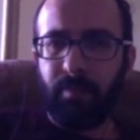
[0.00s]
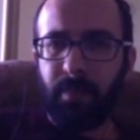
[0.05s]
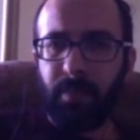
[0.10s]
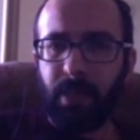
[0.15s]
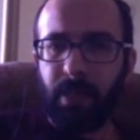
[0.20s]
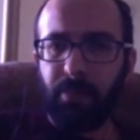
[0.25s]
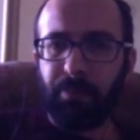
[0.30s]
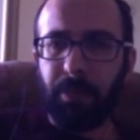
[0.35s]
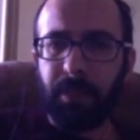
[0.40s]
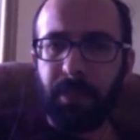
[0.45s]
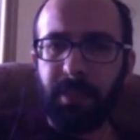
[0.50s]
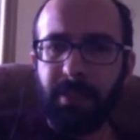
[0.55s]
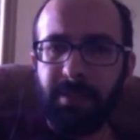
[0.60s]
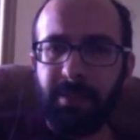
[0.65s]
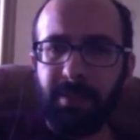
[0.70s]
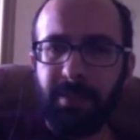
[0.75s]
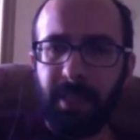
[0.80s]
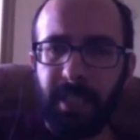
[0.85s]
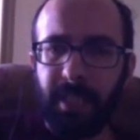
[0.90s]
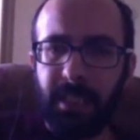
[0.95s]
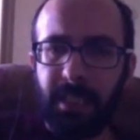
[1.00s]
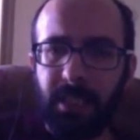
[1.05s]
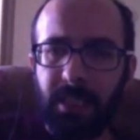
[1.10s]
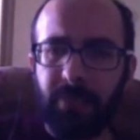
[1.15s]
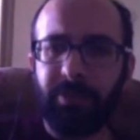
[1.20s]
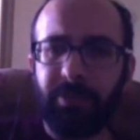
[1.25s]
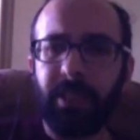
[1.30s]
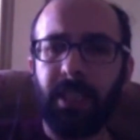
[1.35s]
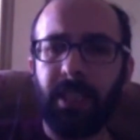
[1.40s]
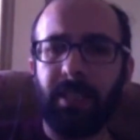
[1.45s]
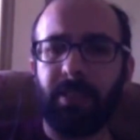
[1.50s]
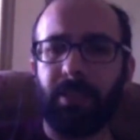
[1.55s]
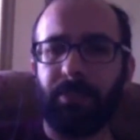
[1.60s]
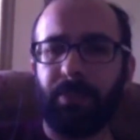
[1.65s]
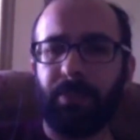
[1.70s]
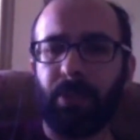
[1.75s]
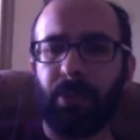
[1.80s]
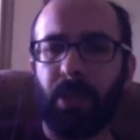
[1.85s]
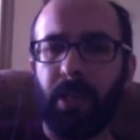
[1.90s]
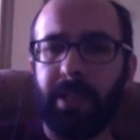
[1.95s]
but the scientific
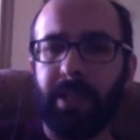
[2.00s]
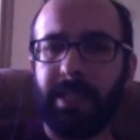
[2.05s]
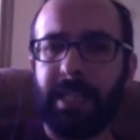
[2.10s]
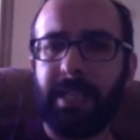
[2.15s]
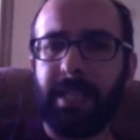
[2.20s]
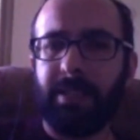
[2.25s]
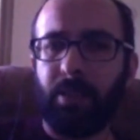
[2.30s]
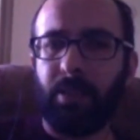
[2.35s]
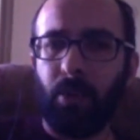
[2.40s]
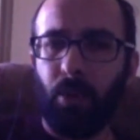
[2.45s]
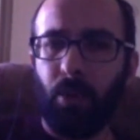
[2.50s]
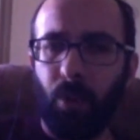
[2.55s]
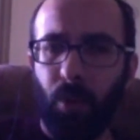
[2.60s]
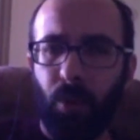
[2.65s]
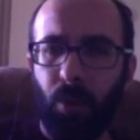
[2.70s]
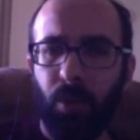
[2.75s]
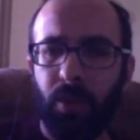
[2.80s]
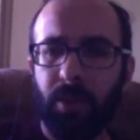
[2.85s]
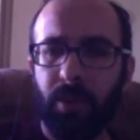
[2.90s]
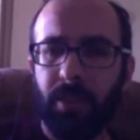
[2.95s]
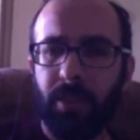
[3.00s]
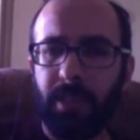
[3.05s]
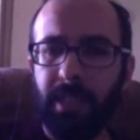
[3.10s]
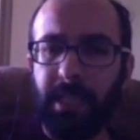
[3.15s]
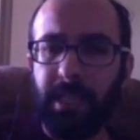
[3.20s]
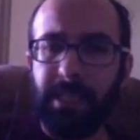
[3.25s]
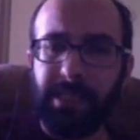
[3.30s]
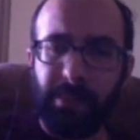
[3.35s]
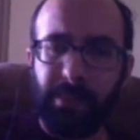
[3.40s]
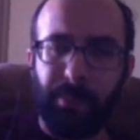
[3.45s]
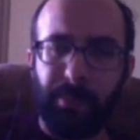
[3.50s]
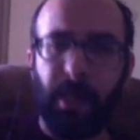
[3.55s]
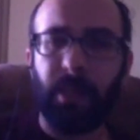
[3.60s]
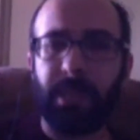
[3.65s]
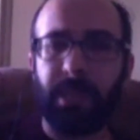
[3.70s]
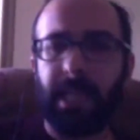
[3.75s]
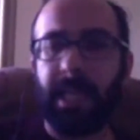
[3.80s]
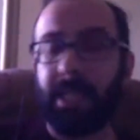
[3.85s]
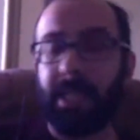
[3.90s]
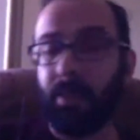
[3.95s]
enterprise as a whole is about
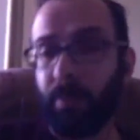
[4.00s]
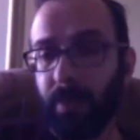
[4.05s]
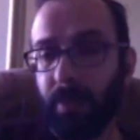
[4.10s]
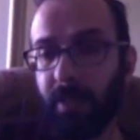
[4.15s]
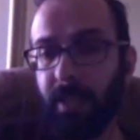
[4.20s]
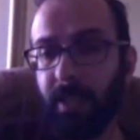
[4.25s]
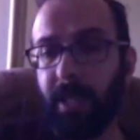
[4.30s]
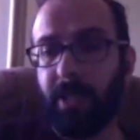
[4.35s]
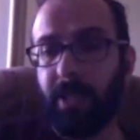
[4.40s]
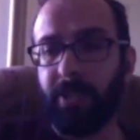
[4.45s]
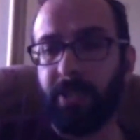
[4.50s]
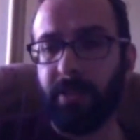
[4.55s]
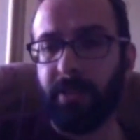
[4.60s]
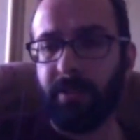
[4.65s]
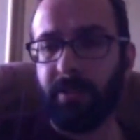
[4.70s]
explanation,